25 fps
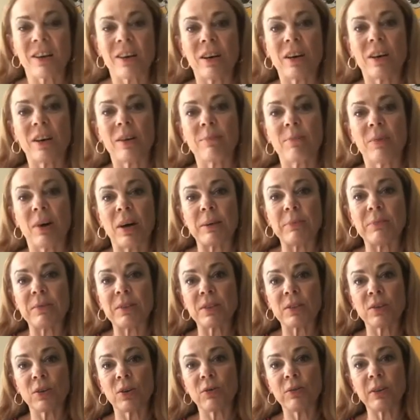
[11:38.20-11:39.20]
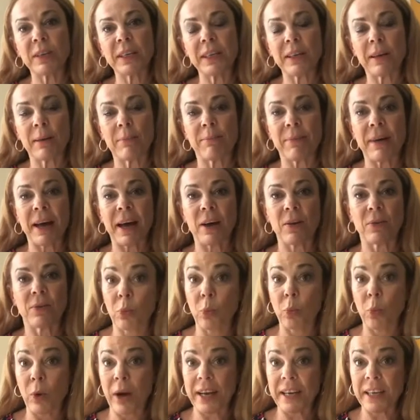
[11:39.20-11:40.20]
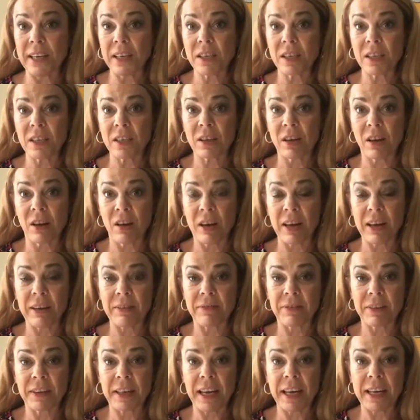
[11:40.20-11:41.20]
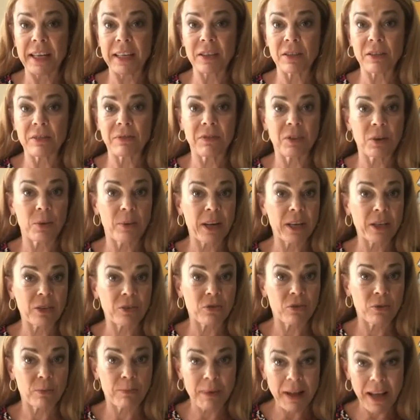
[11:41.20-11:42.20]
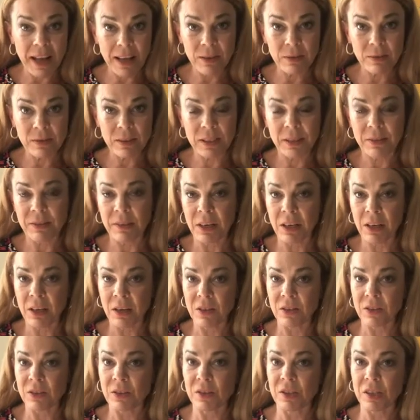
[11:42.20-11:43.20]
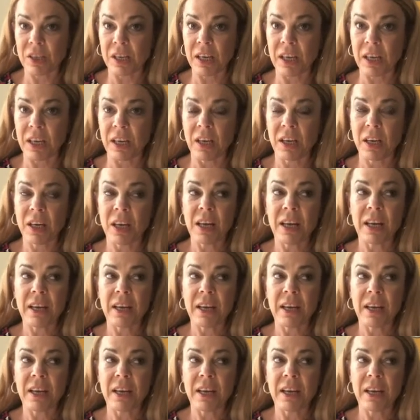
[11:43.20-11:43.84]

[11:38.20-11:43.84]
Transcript: I'm sorry about weight. I've gained a few extra pounds in the last year.